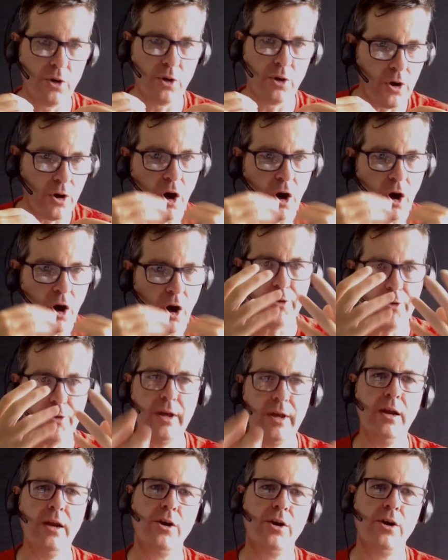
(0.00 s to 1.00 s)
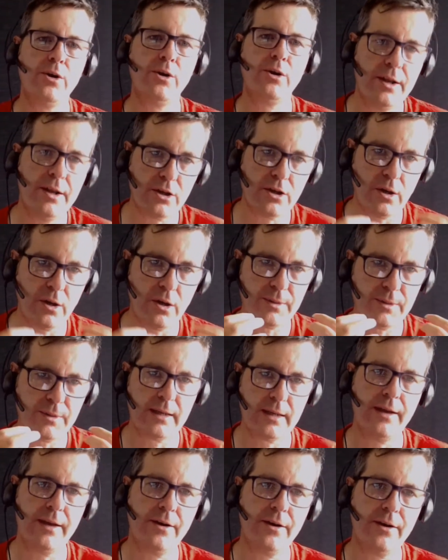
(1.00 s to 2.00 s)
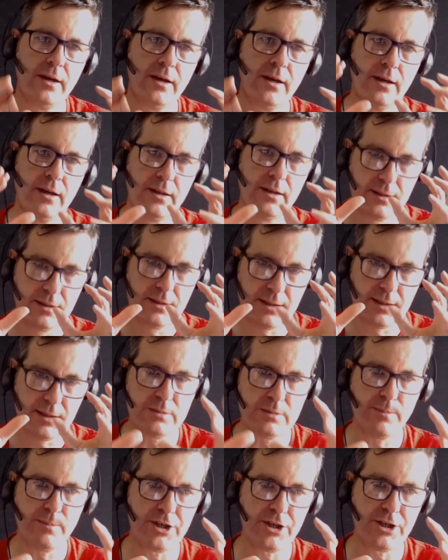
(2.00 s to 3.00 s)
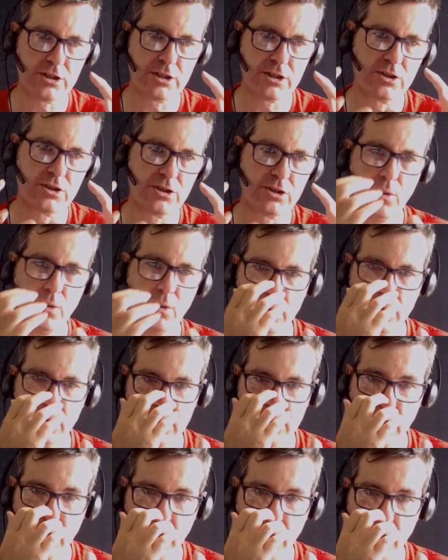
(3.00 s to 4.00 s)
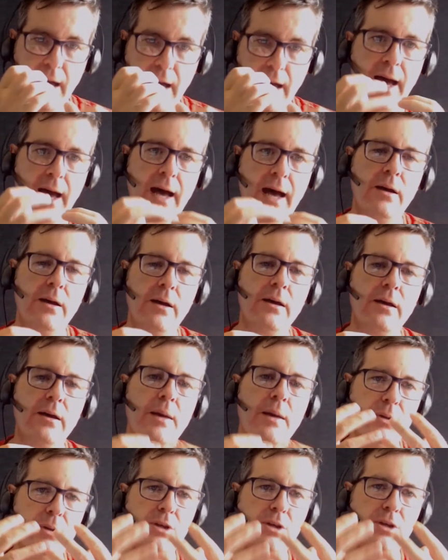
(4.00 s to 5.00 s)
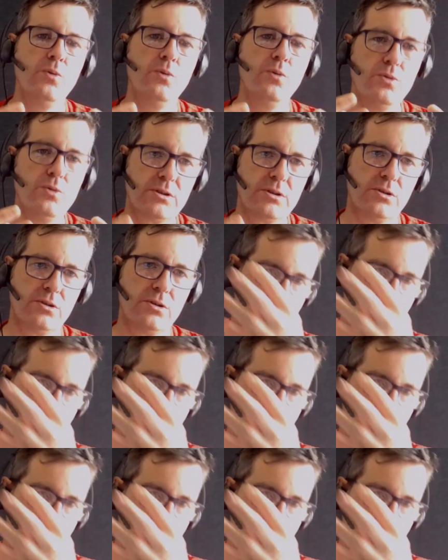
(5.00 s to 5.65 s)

you're hungry or you want to come together, these magic stones can be used